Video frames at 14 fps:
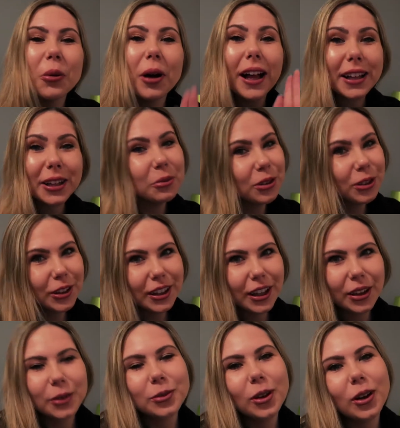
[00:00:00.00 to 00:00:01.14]
welcome to
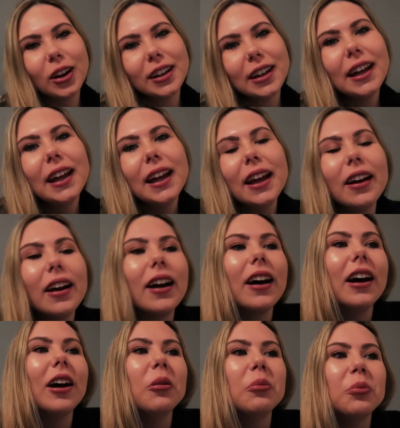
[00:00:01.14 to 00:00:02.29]
another vlog.
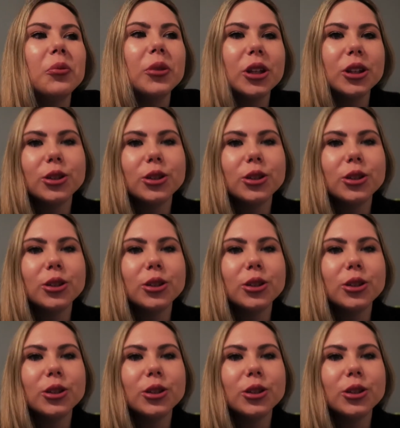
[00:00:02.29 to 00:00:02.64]
Um,